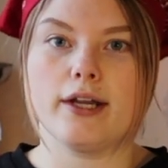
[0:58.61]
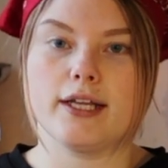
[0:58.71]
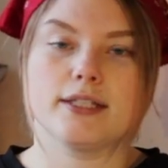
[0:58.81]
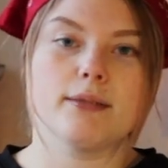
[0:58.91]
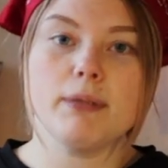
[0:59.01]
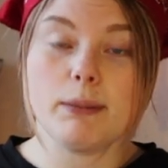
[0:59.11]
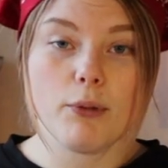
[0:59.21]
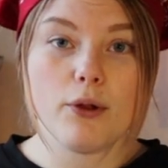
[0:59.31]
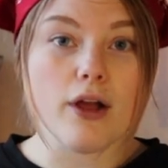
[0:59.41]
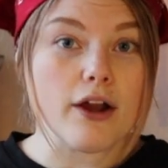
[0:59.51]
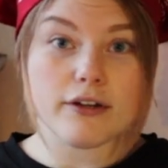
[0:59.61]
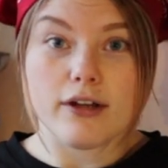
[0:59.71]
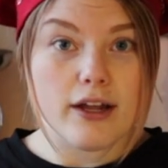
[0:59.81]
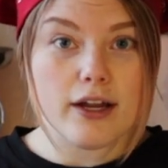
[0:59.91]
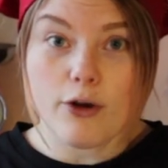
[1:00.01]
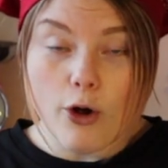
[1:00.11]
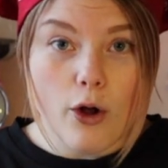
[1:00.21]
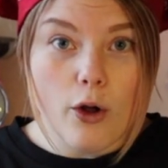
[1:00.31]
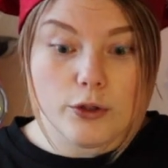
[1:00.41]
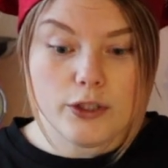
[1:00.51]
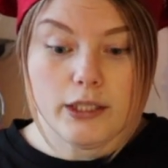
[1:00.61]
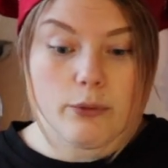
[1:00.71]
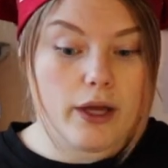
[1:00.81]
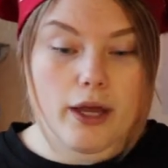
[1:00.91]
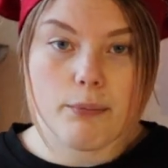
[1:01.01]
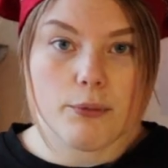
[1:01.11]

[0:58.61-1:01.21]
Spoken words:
Like, some people are not at all DIY